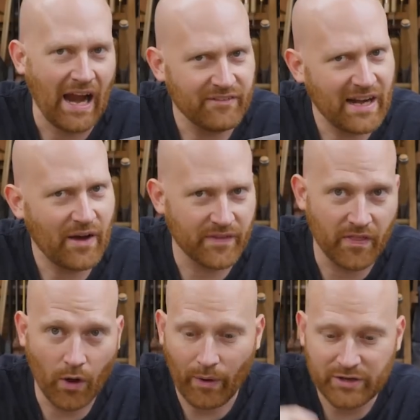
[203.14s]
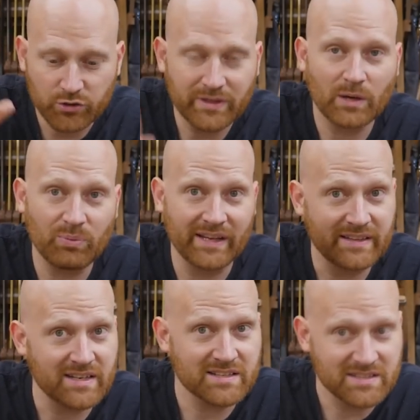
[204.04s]
Every now and then though, I do get a plane
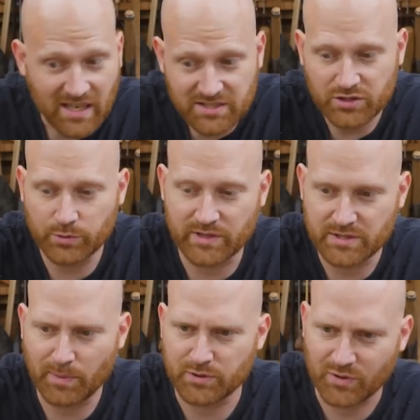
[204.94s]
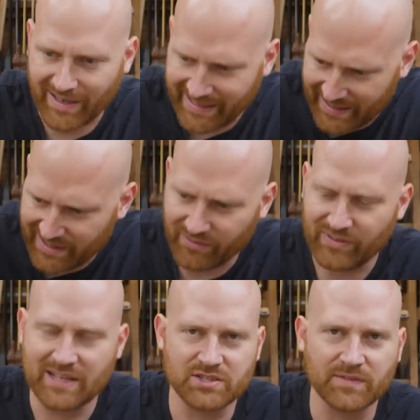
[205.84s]
that doesn't do what it's supposed to. I can't get a
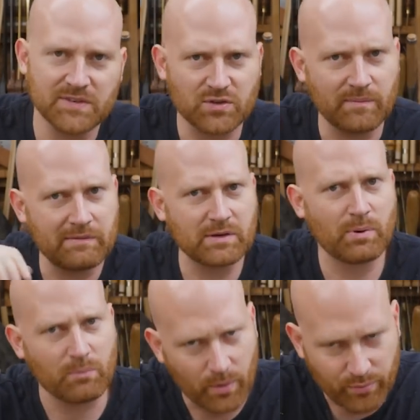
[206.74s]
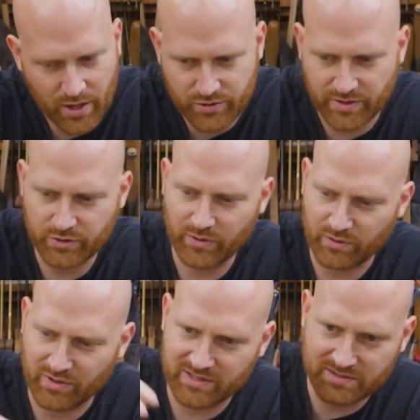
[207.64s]
flat surface, or I'm having to put more pressure into it,
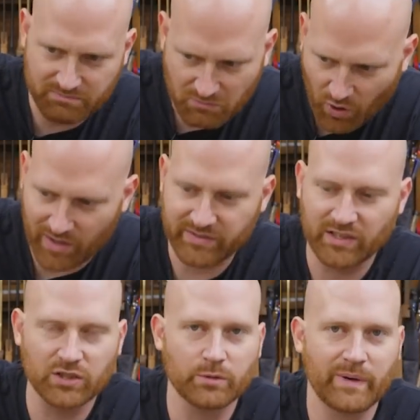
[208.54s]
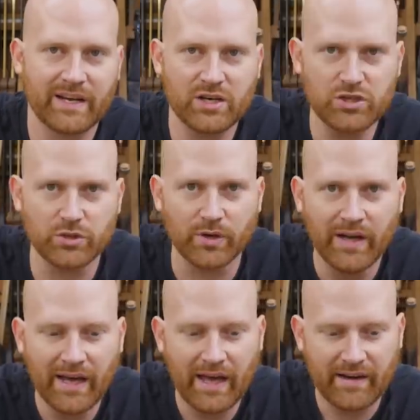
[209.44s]
or it's causing a little bit of issue.
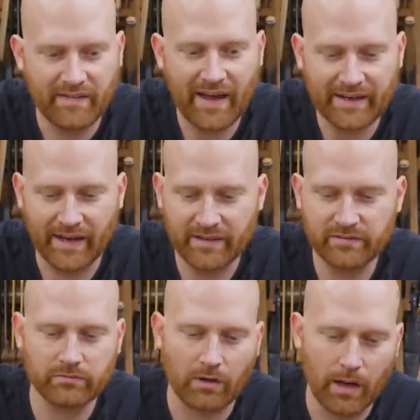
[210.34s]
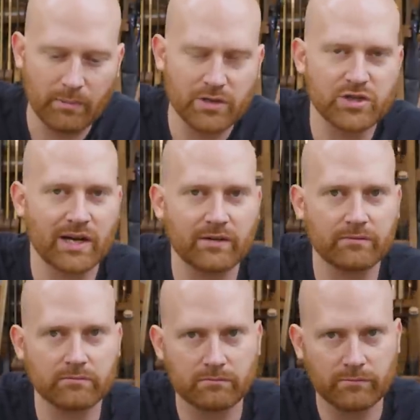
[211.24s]
And in that case, I'm gonna check it
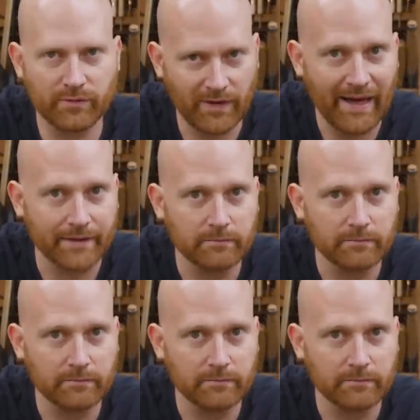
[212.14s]
for flat.